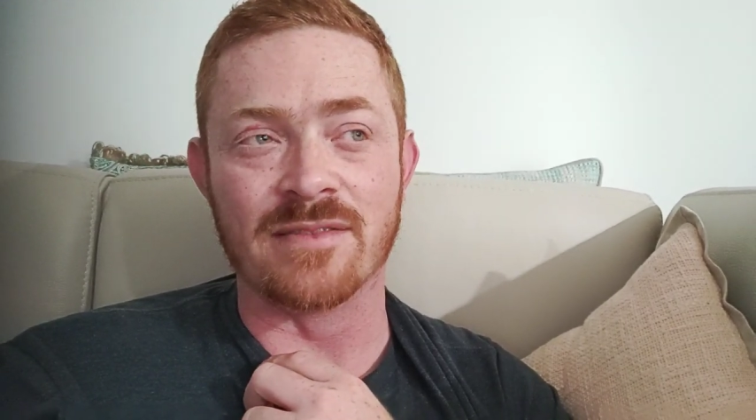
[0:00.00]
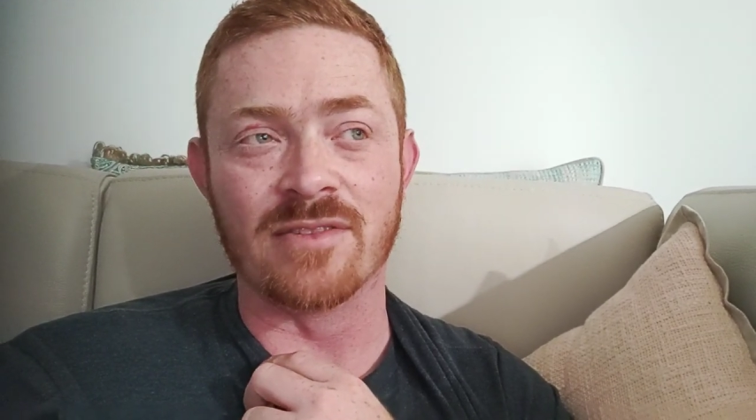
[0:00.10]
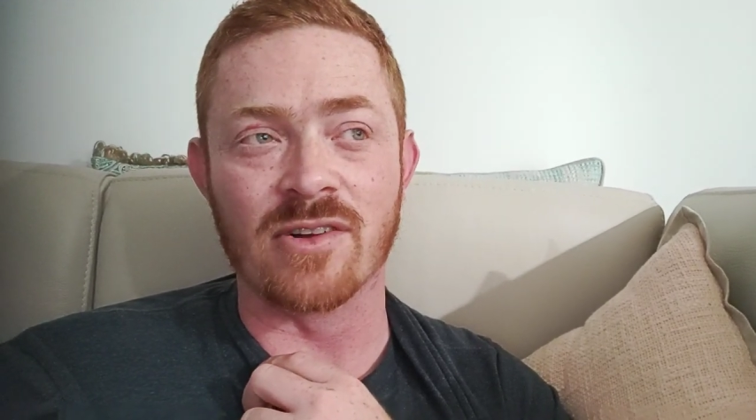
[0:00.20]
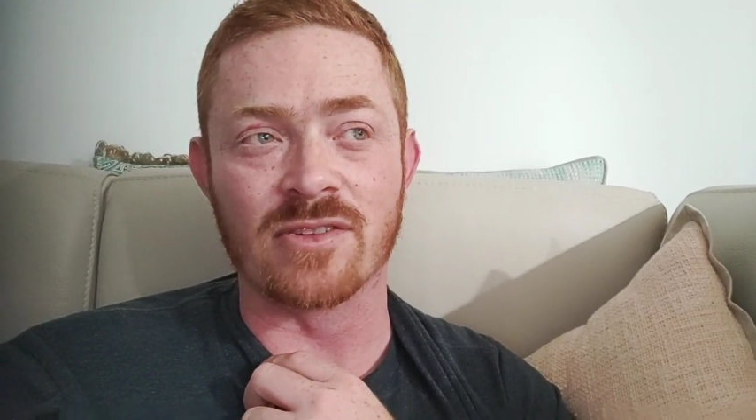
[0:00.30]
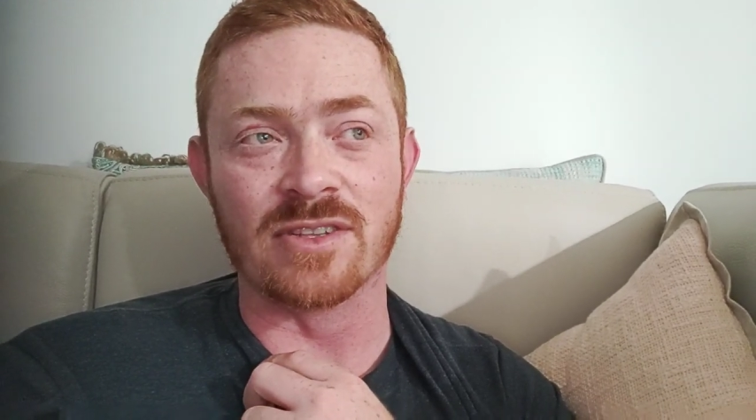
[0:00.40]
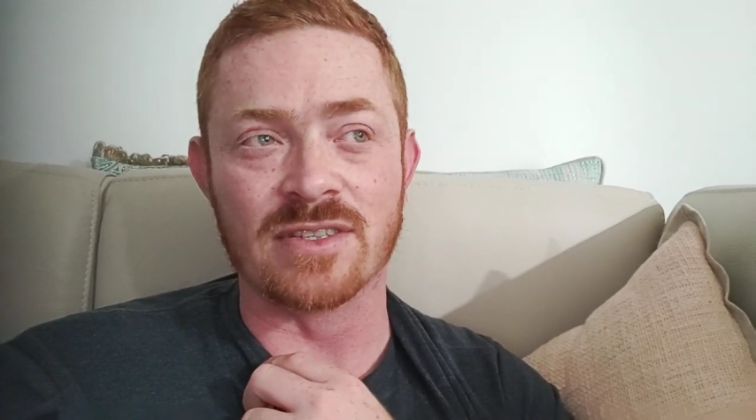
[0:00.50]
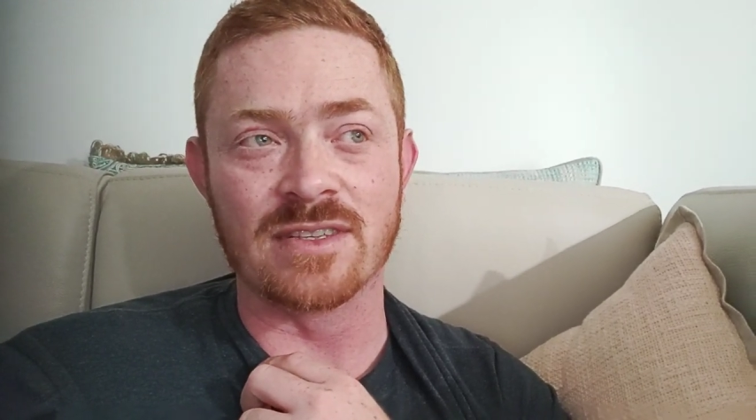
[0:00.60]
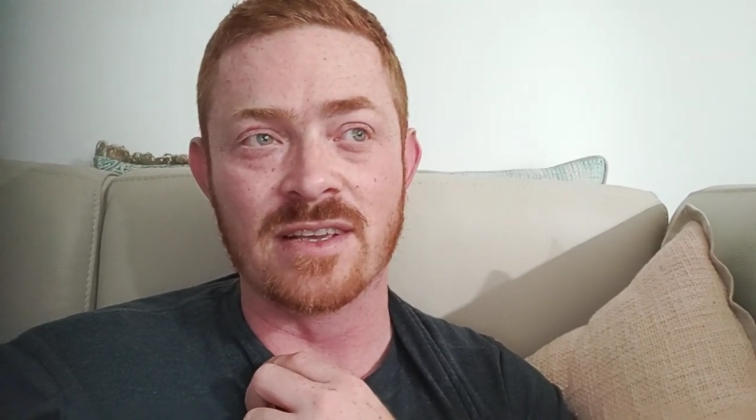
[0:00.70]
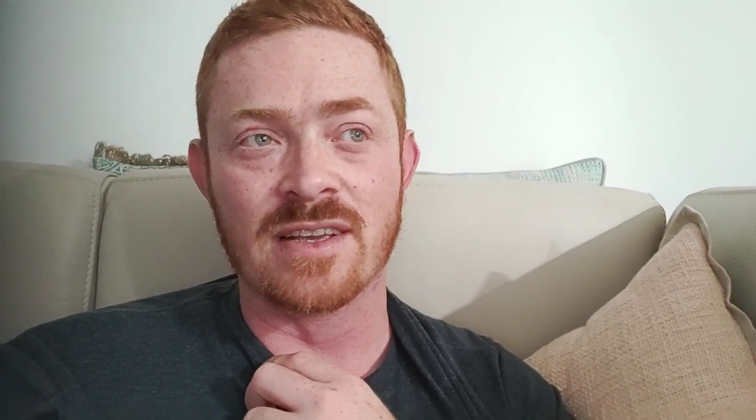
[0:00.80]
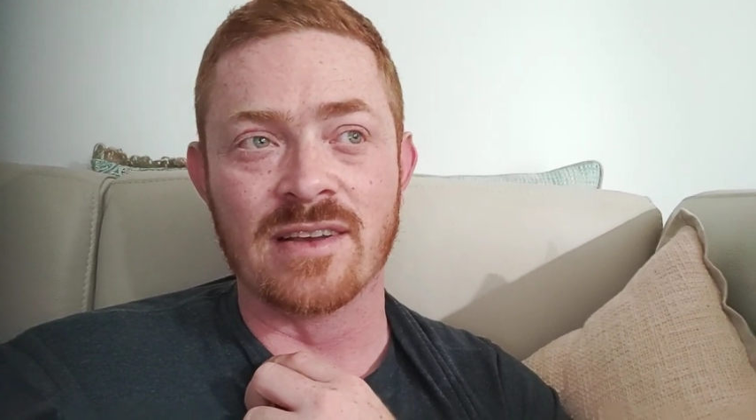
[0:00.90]
of
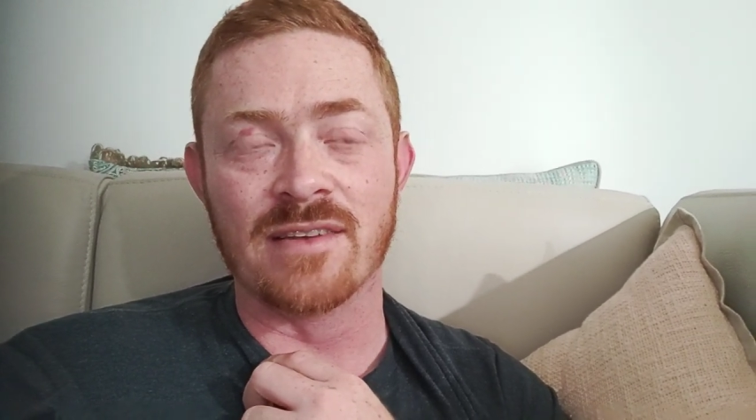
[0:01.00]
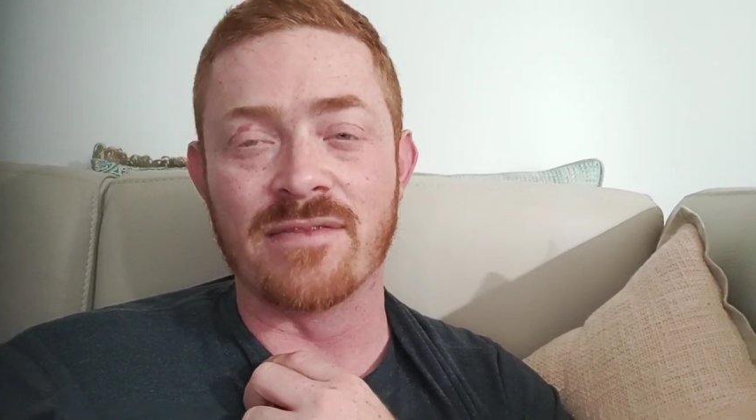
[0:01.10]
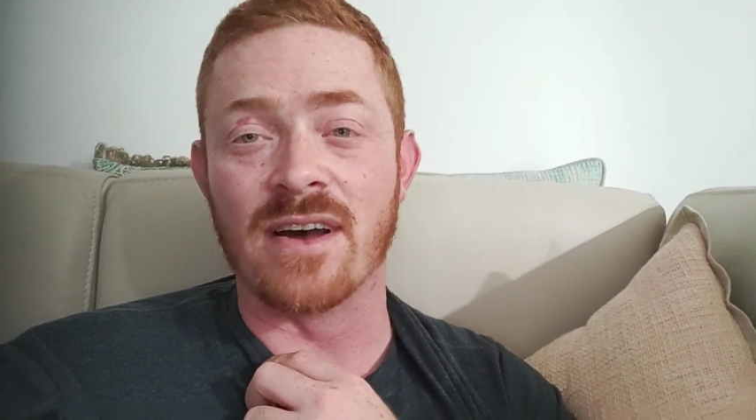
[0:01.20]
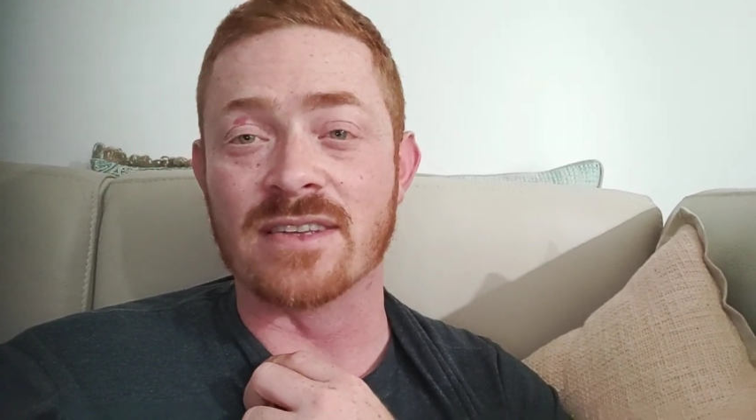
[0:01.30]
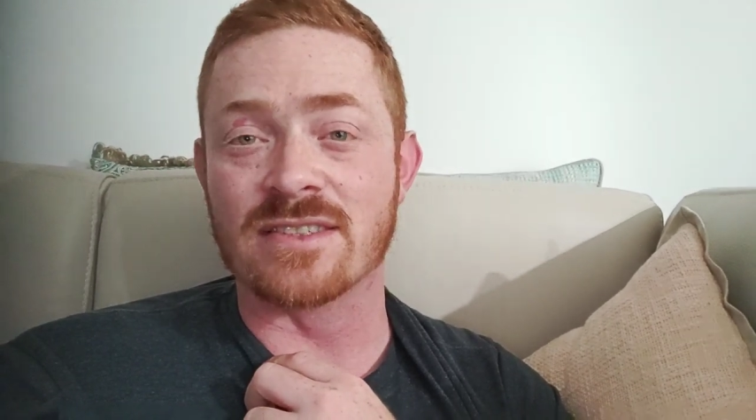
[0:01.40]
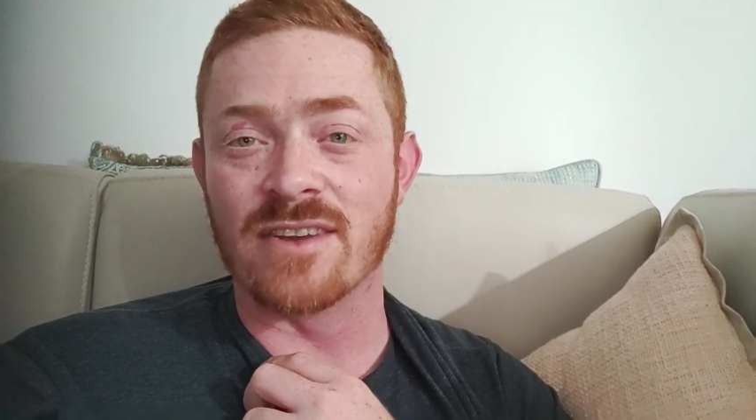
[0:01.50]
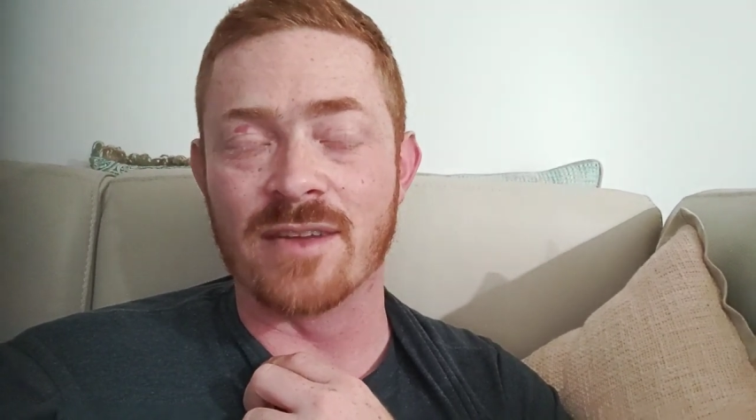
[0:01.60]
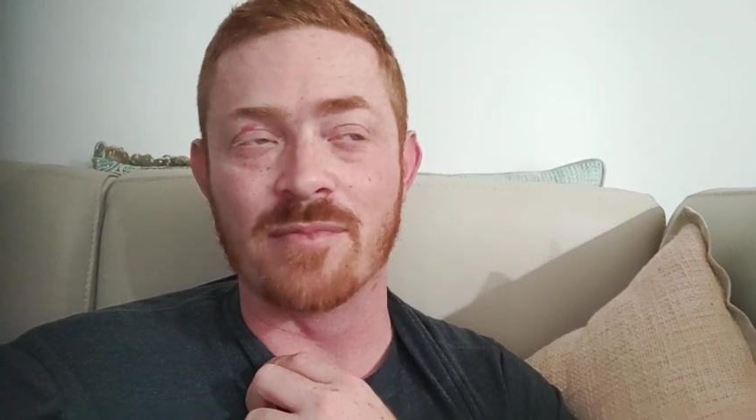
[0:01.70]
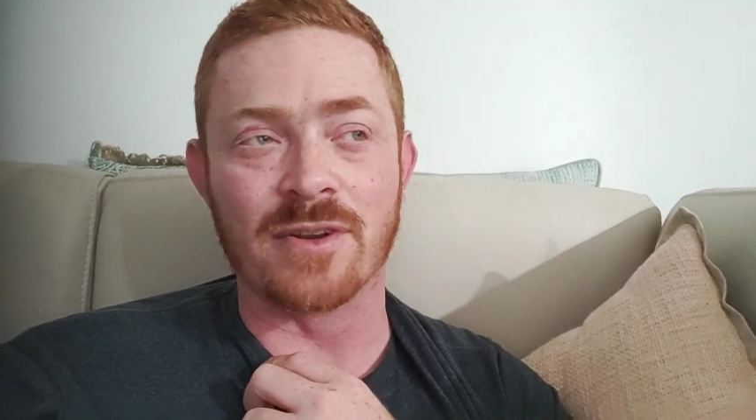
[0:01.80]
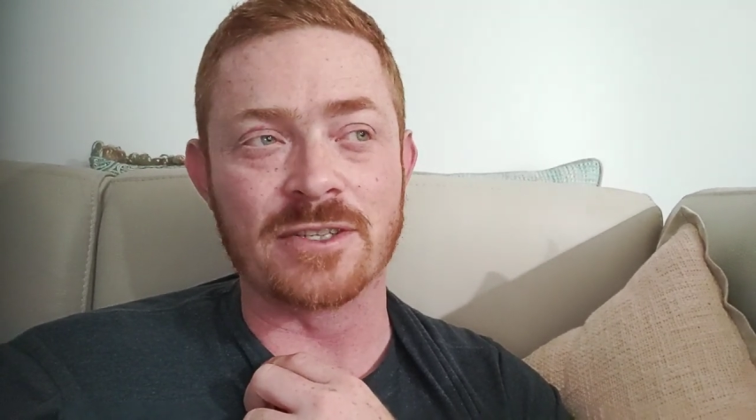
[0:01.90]
Lachlan's fast
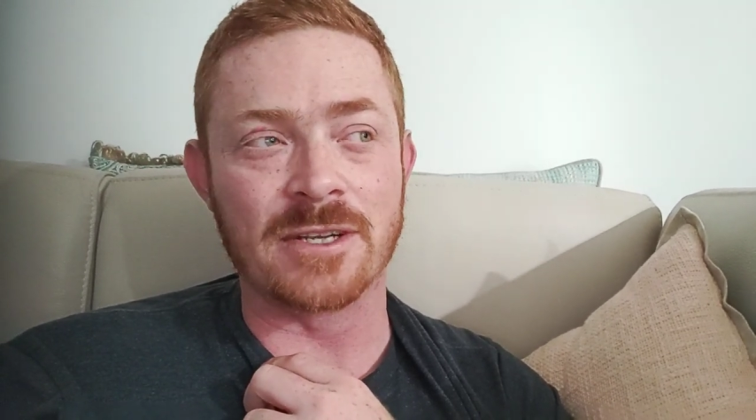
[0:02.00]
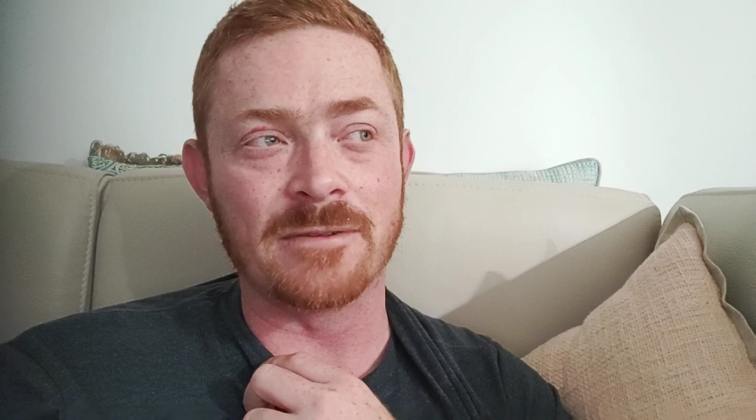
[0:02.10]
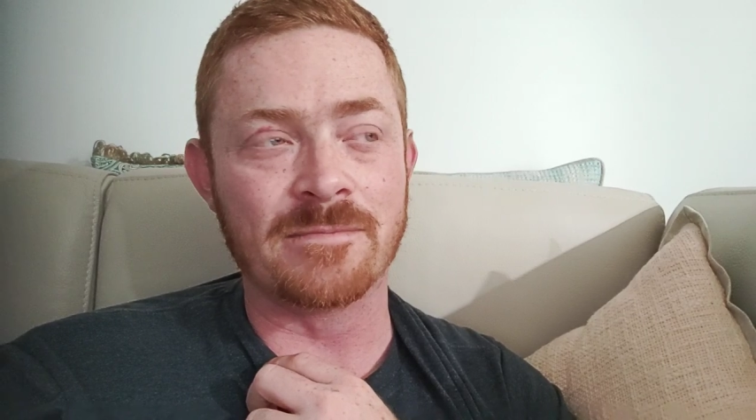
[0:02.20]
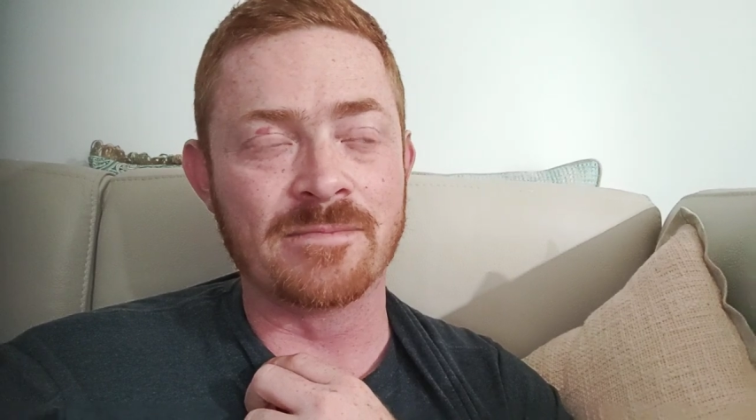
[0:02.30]
side pressure.